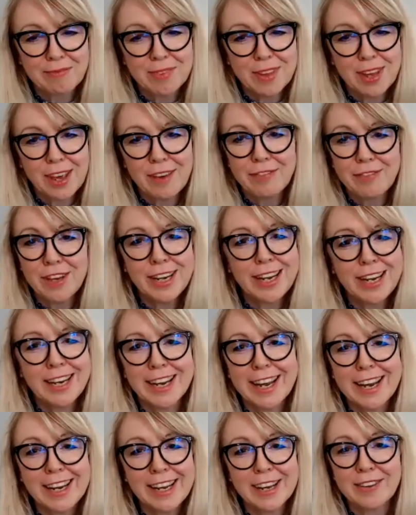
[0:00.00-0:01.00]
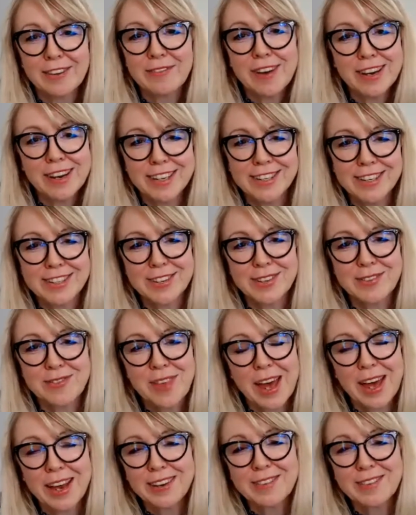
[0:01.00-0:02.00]
If you need any advice,
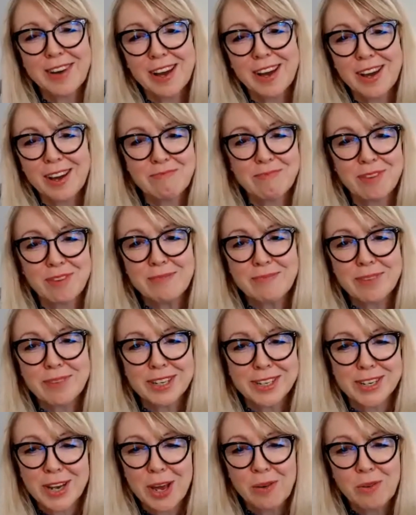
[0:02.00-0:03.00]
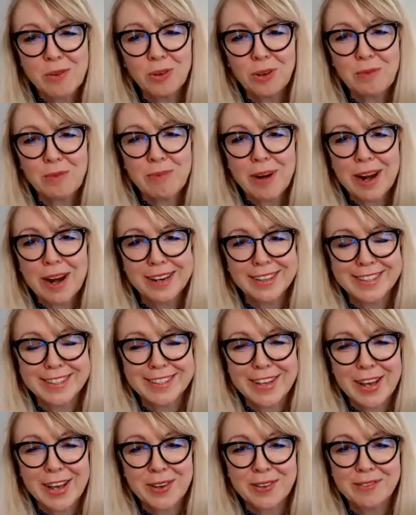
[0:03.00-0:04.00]
then I pretty much know all the brands.
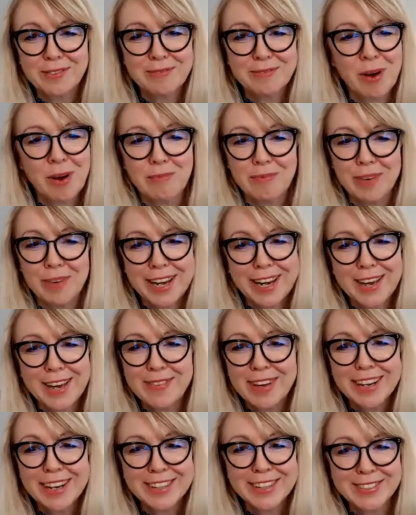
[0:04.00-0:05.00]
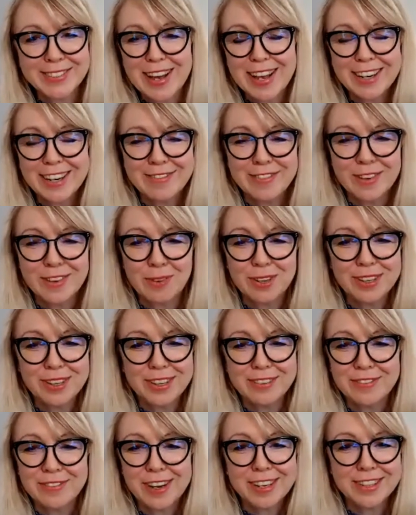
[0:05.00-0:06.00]
So pop me an email as well if you want
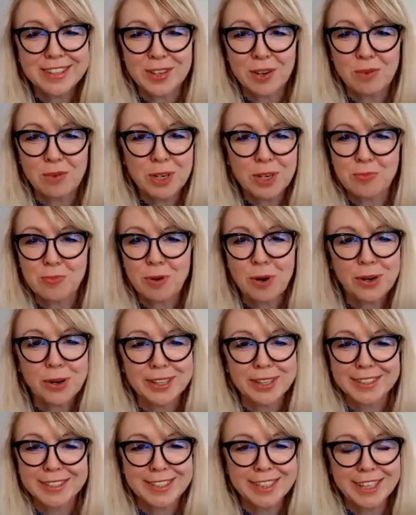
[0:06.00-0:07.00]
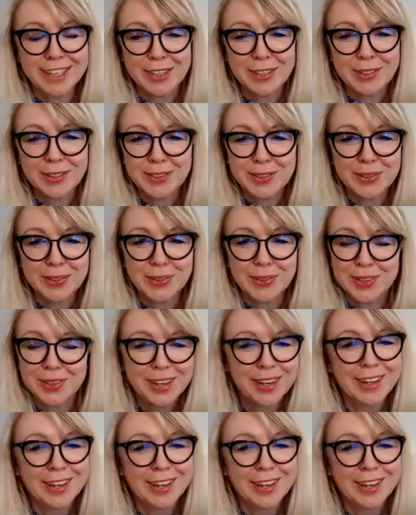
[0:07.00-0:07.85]
advice on which products to use, or